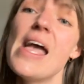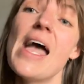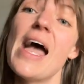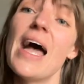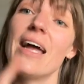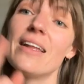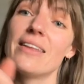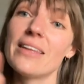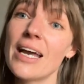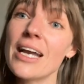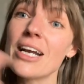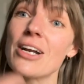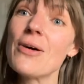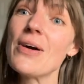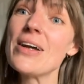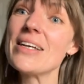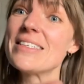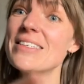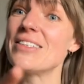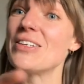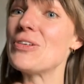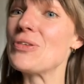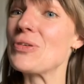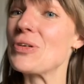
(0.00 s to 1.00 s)
And likewise,
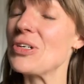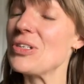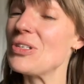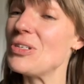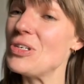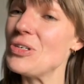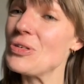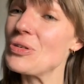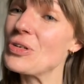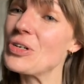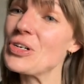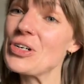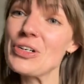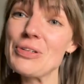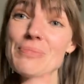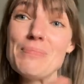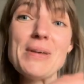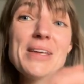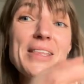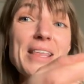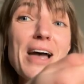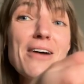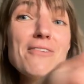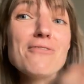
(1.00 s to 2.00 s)
you could
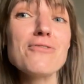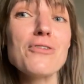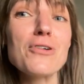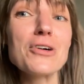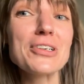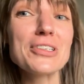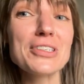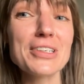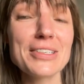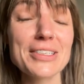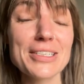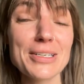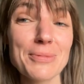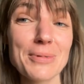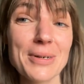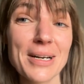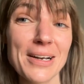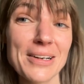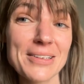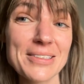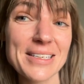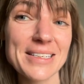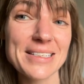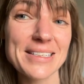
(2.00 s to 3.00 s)
be that force in someone
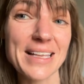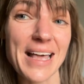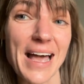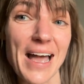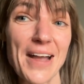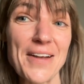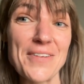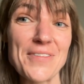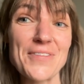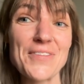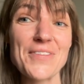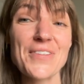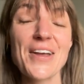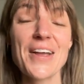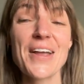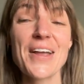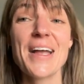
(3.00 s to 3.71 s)
else's life.